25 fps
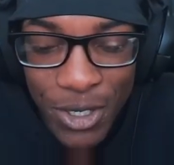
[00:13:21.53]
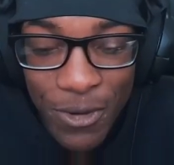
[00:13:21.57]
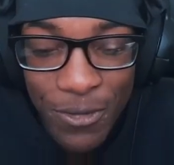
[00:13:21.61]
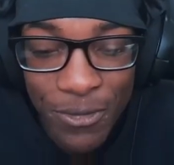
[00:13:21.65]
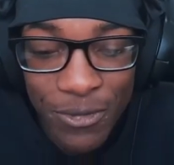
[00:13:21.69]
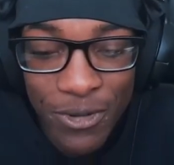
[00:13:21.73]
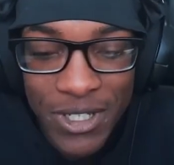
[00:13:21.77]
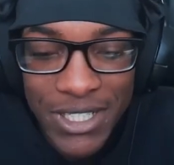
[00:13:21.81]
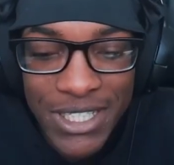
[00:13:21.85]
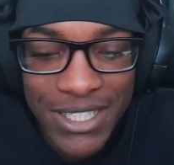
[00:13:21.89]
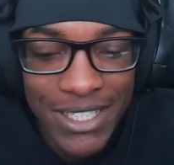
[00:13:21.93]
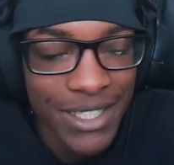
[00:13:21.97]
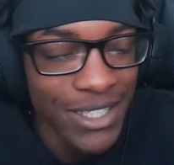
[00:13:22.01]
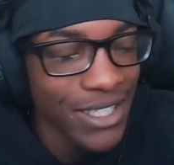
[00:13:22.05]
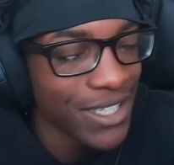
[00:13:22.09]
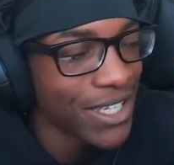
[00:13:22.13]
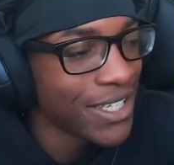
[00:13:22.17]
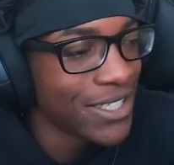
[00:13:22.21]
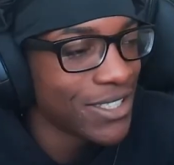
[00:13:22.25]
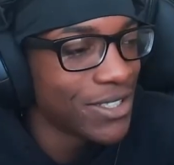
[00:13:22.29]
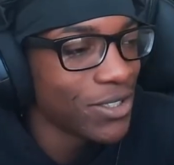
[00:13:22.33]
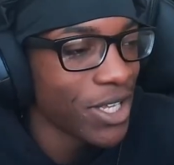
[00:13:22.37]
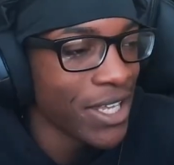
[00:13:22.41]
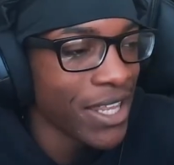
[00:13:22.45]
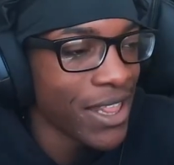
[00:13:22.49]
far this nigga
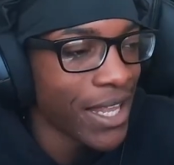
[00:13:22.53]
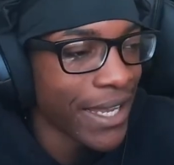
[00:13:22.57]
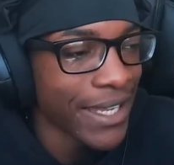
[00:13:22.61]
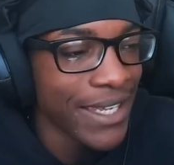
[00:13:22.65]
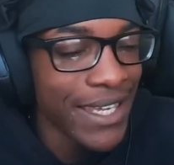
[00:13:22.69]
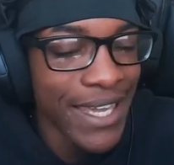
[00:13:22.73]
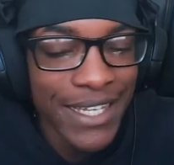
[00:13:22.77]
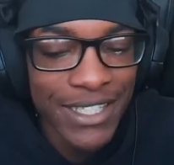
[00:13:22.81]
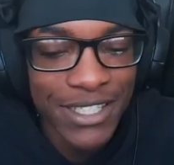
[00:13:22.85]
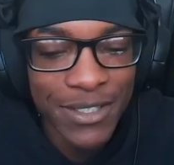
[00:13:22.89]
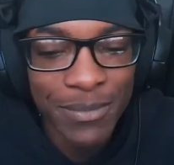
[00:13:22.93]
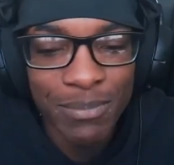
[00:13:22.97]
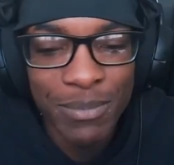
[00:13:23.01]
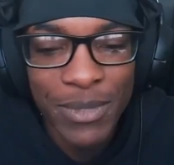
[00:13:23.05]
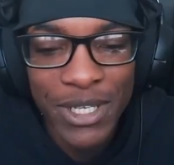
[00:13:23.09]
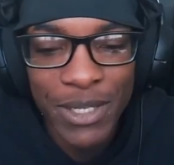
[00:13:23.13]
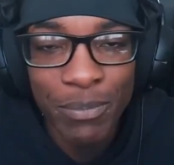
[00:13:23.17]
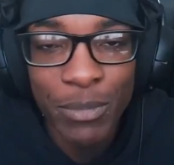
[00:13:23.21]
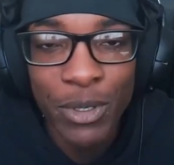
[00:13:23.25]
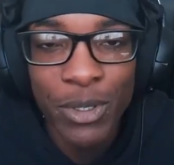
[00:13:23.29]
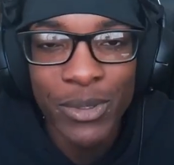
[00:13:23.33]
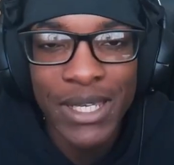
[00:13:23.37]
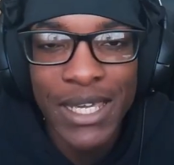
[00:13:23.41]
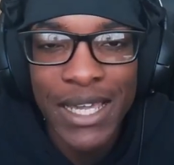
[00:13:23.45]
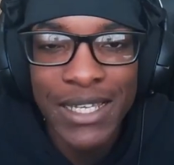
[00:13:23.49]
is like he hasn't
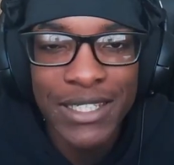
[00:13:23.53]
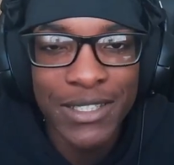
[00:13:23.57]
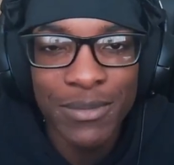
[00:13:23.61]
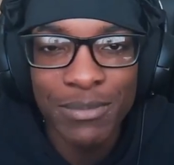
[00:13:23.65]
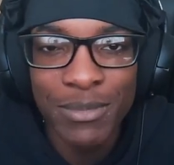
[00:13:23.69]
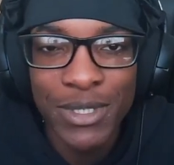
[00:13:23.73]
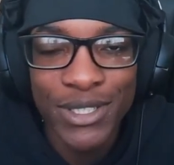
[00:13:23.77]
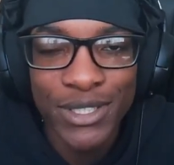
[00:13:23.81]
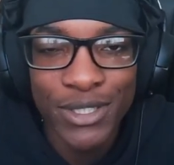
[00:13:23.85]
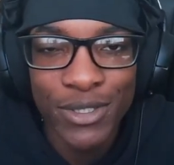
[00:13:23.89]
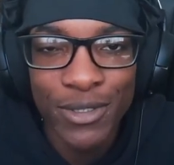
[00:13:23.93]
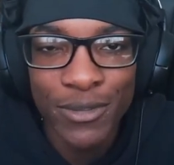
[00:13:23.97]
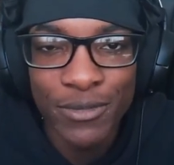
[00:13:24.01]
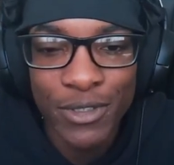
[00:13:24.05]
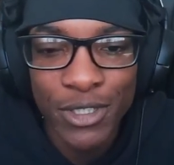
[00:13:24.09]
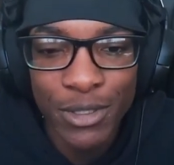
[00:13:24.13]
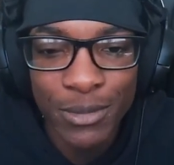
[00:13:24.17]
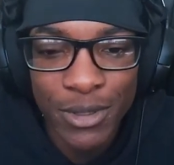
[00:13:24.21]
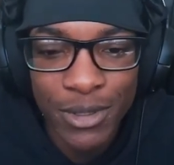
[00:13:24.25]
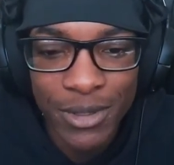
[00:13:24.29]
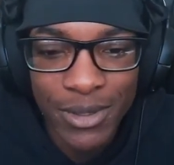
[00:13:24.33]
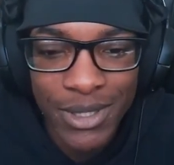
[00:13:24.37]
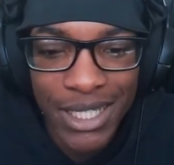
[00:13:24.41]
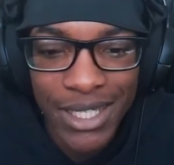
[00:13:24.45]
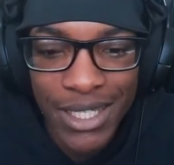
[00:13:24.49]
bro, he hasn't missed so far, bro.
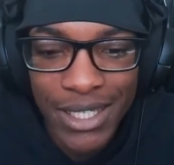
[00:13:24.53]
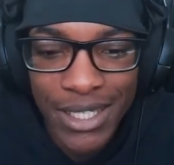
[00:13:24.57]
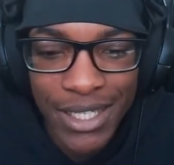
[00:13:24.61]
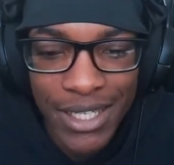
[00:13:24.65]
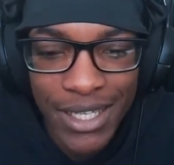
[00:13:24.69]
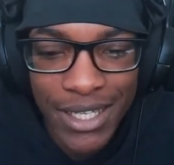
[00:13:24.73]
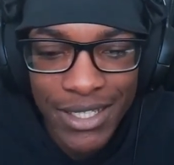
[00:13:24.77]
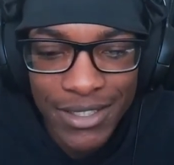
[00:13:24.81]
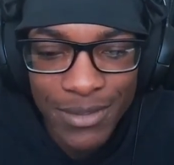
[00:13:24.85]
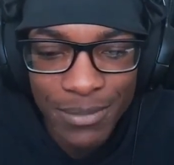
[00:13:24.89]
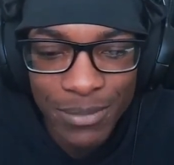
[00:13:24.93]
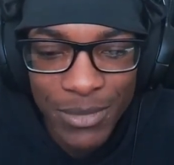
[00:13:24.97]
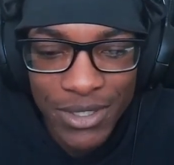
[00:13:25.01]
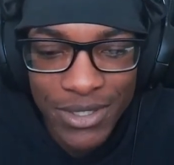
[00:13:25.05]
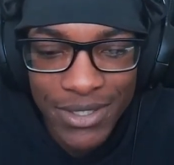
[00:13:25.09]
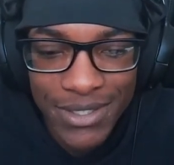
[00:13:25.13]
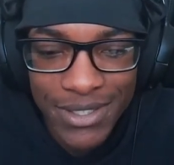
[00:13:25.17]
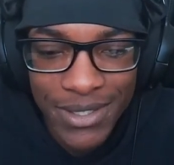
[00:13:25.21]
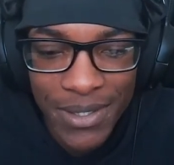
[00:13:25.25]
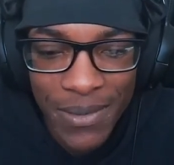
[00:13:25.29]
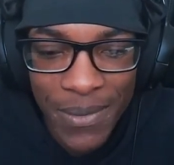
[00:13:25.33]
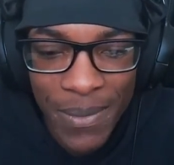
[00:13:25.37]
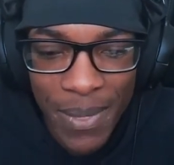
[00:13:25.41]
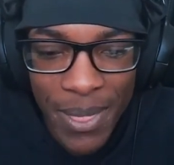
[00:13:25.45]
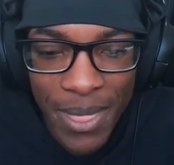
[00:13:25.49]
He he hasn't missed.
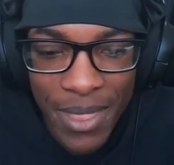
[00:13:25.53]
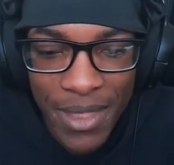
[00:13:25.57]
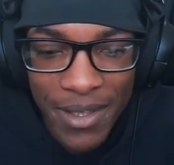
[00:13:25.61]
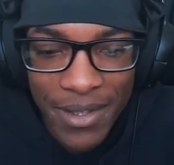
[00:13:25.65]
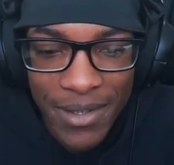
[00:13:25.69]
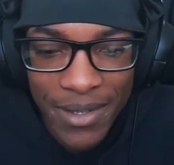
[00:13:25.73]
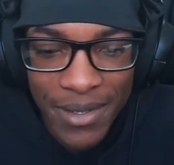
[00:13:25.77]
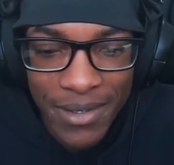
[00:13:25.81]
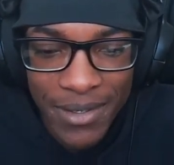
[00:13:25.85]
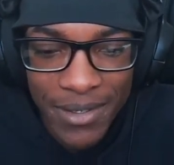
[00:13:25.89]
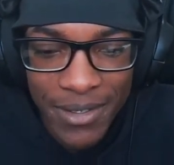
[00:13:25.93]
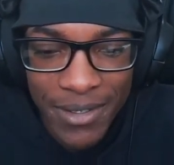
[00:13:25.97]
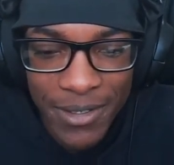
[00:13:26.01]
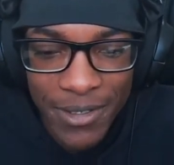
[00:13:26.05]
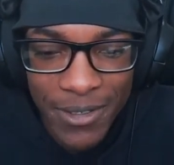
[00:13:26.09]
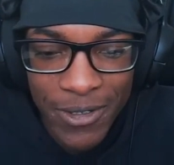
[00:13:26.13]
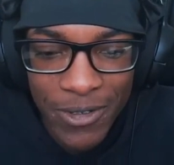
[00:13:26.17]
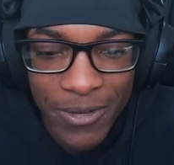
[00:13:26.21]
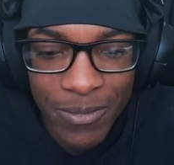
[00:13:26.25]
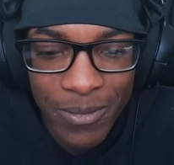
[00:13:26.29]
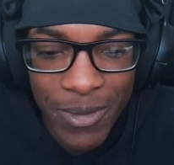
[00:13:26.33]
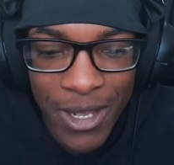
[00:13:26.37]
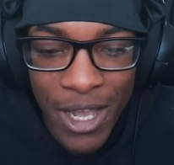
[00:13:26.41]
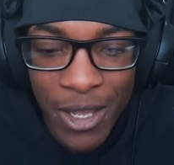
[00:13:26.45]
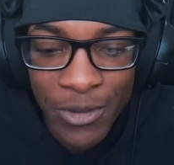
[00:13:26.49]

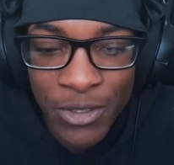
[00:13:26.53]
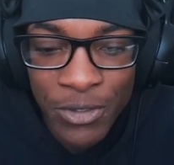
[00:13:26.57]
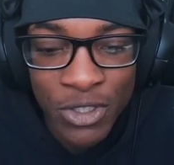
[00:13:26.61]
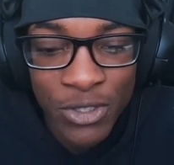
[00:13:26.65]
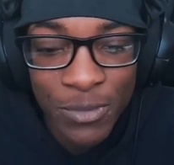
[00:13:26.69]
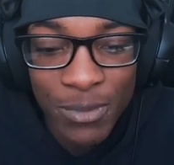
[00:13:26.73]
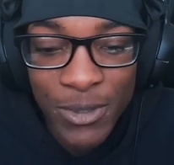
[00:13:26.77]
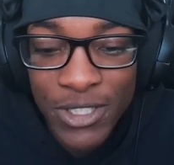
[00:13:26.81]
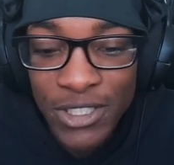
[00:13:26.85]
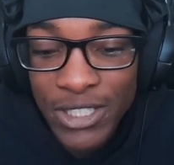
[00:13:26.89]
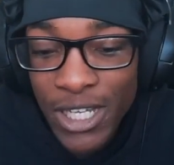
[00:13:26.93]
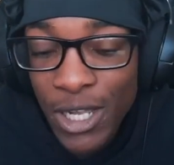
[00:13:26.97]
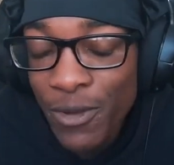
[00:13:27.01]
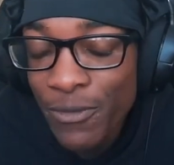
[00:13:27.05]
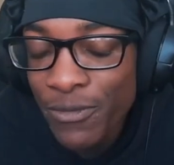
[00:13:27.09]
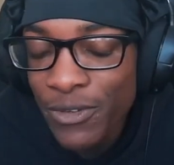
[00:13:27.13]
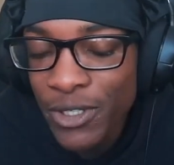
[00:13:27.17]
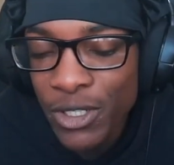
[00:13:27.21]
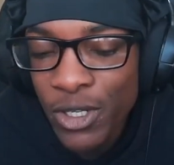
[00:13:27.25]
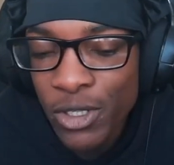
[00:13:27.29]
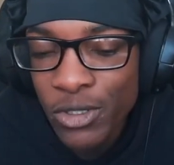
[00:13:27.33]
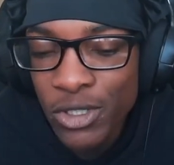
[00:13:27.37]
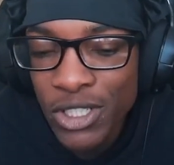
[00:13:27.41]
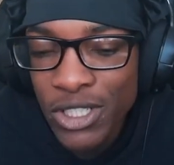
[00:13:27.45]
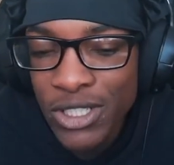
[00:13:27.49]
Um, to be honest, I don't think
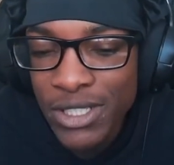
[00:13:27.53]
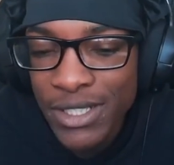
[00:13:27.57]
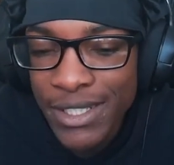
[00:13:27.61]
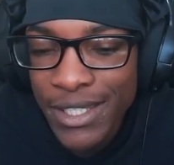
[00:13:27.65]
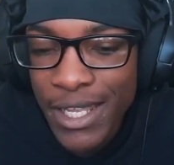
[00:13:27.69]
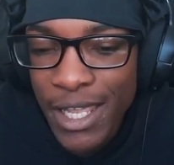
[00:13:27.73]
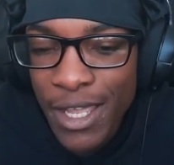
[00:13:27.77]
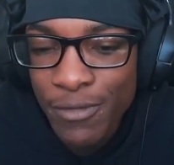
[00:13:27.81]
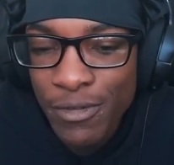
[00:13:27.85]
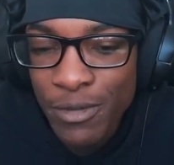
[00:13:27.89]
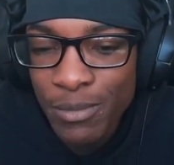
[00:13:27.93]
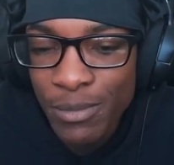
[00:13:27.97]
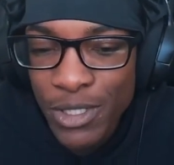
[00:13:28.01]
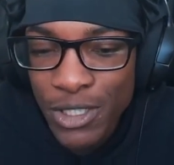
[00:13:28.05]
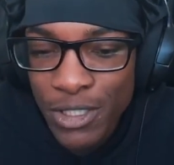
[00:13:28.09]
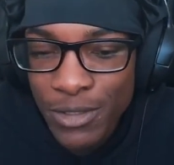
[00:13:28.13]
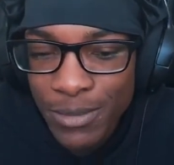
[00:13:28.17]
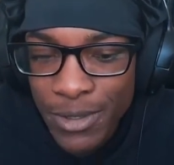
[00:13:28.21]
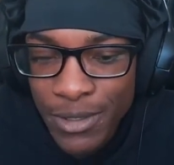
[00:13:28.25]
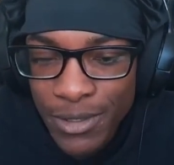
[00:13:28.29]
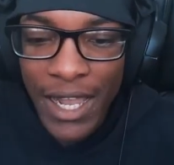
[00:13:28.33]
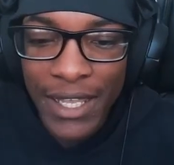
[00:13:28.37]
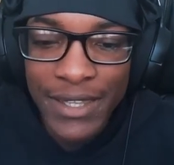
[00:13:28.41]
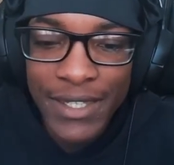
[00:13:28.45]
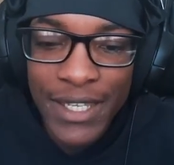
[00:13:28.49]
Cochise gonna ever miss,
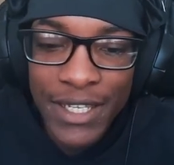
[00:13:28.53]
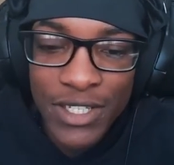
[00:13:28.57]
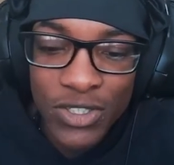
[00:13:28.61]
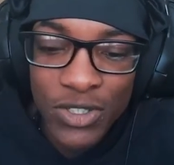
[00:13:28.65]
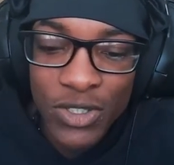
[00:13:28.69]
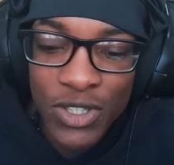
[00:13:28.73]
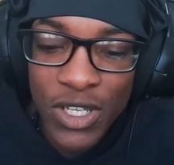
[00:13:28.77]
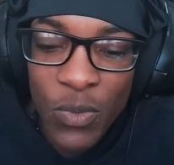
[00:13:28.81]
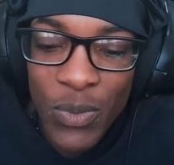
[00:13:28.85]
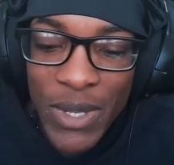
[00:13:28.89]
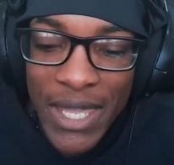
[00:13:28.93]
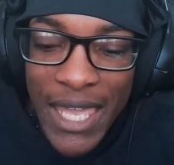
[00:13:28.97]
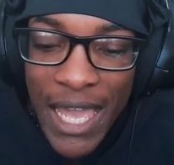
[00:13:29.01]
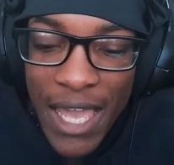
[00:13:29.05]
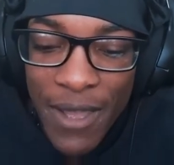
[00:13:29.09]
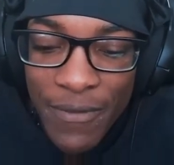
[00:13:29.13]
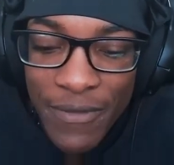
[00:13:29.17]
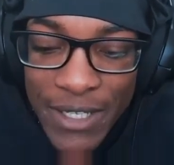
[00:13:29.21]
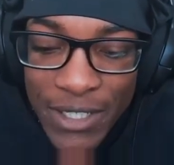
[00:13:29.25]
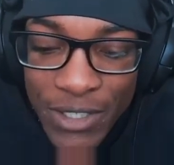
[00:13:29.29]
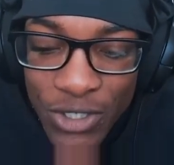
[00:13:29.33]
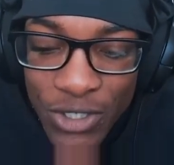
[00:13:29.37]
bro. The next one that we have is